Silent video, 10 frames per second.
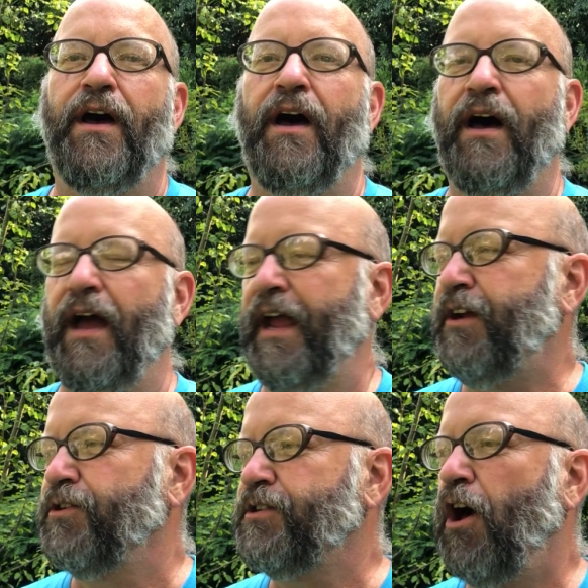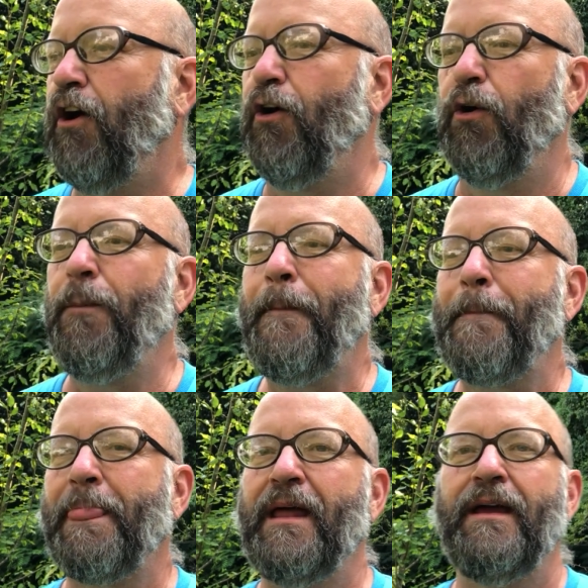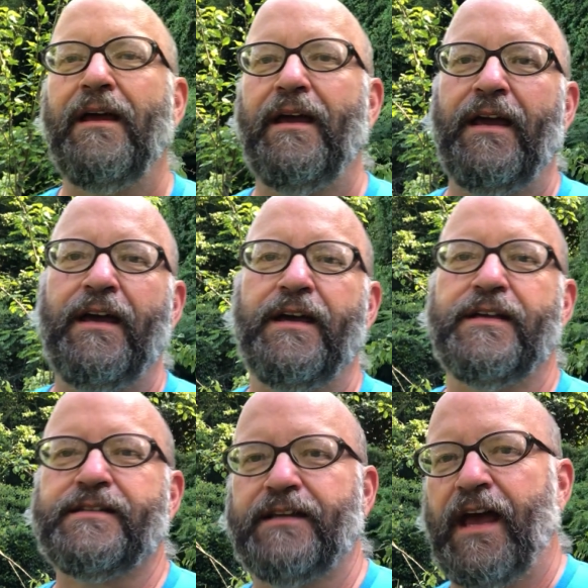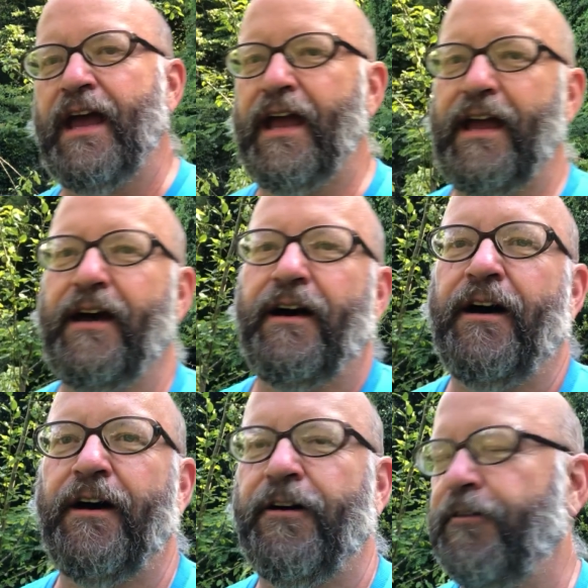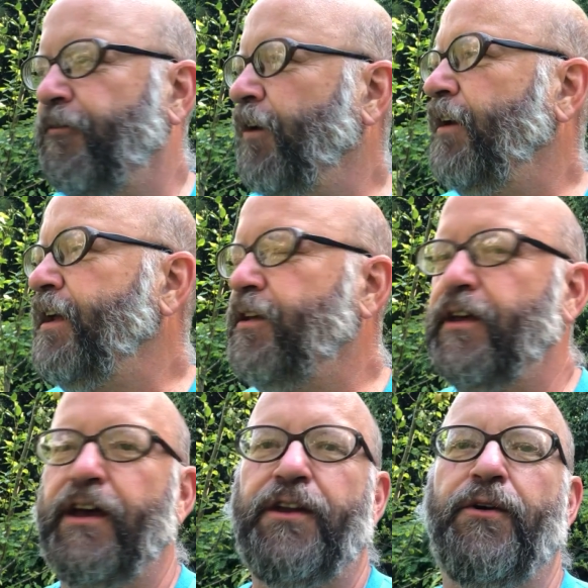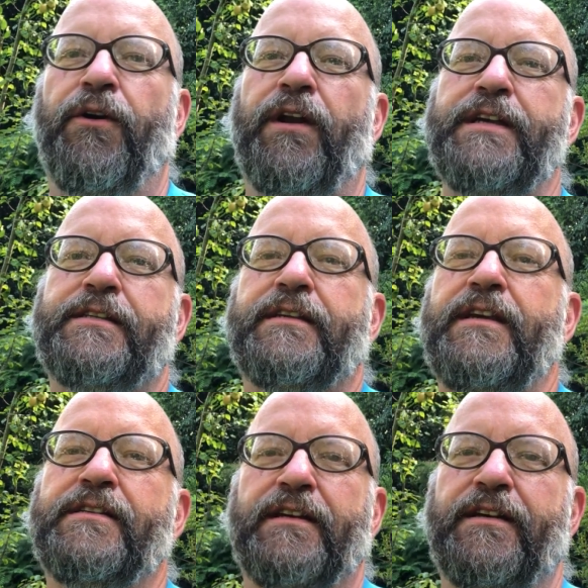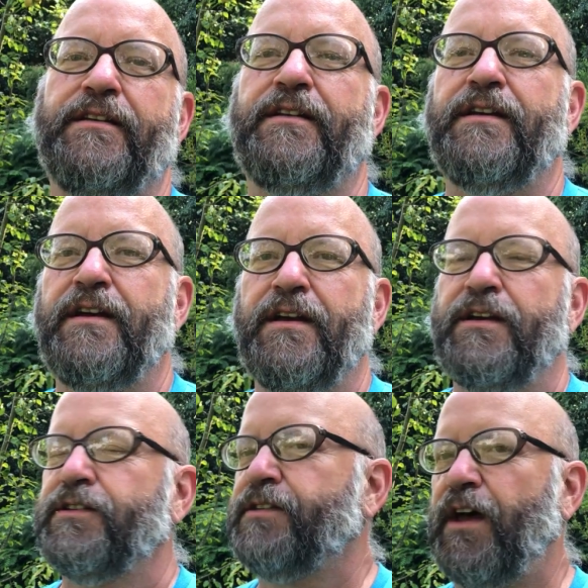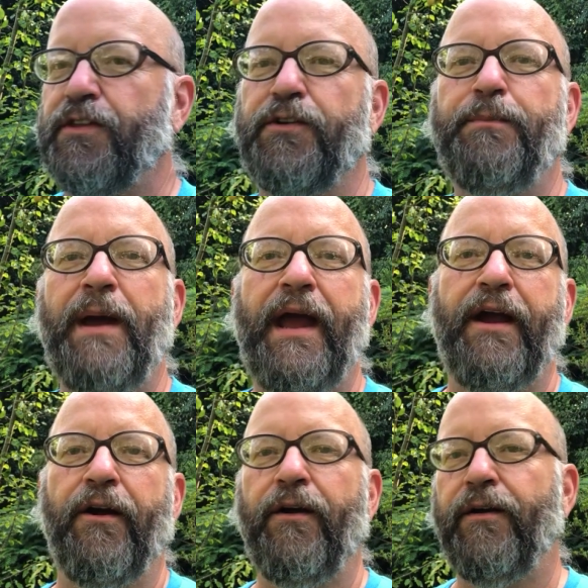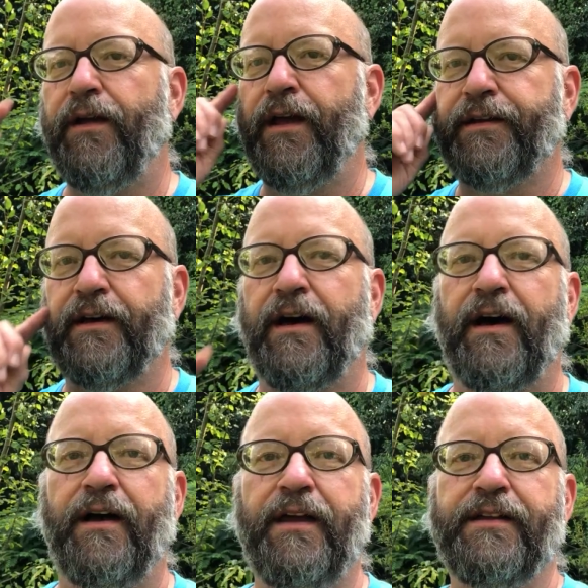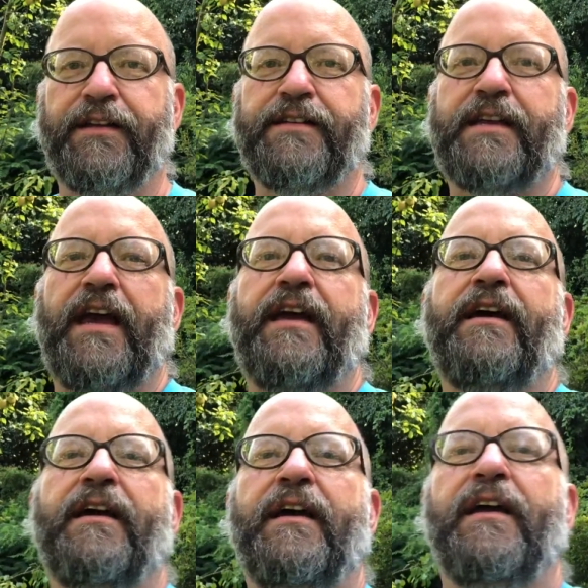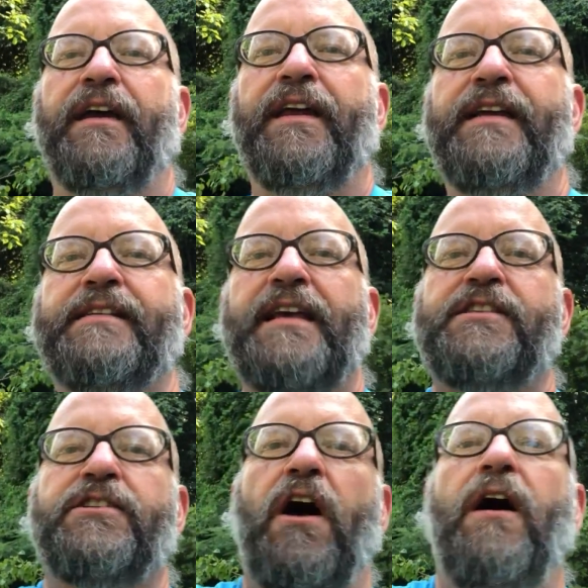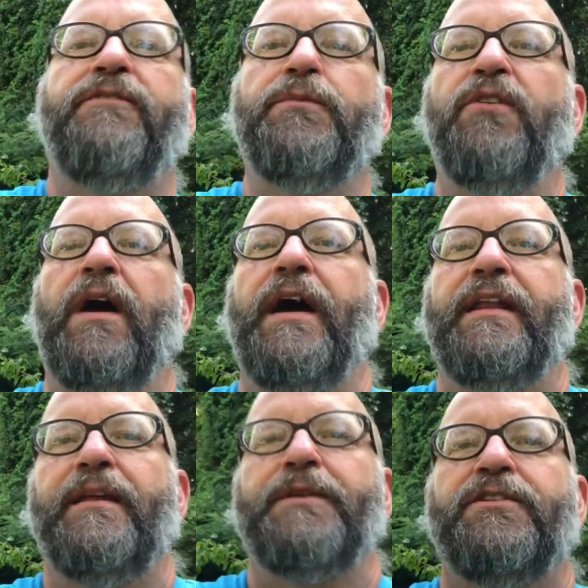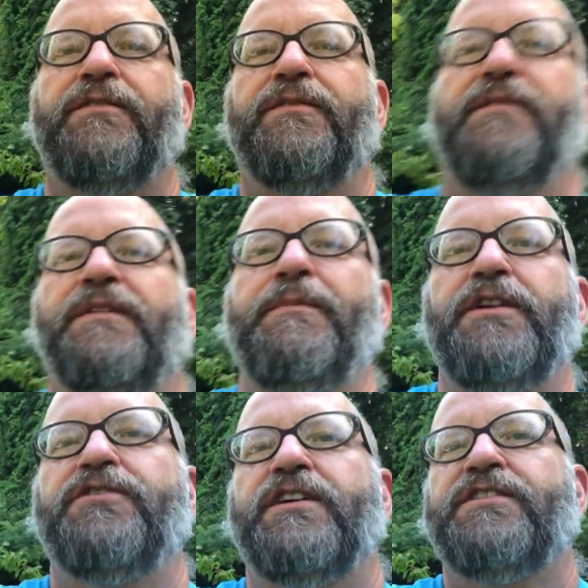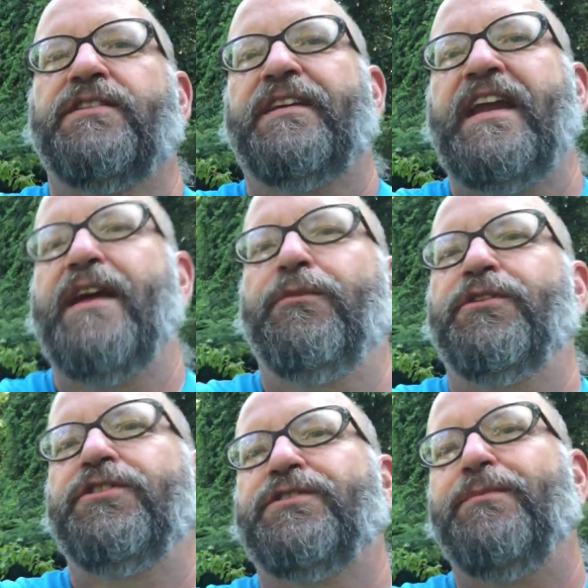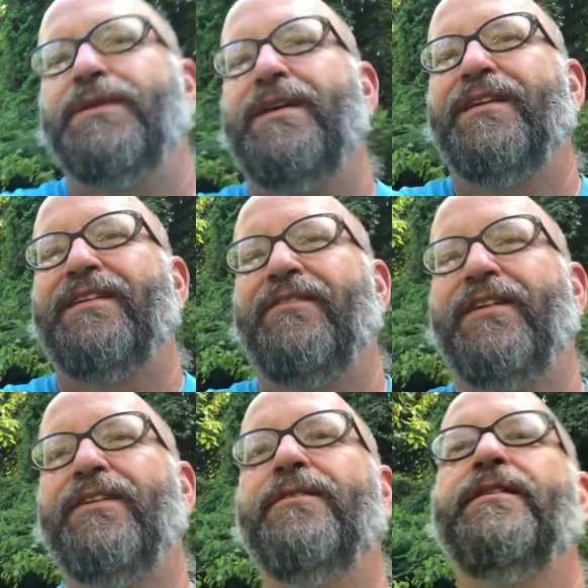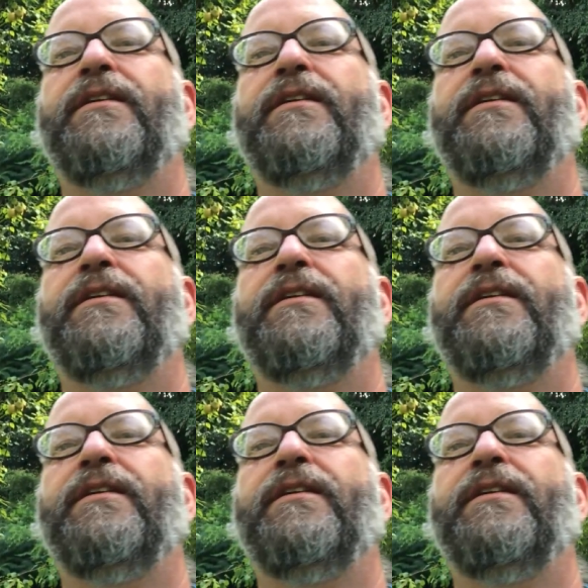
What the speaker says: Acres Home is a very good early season southern pear. It is a soft variety. Let me adjust the camera just a bit. There we go.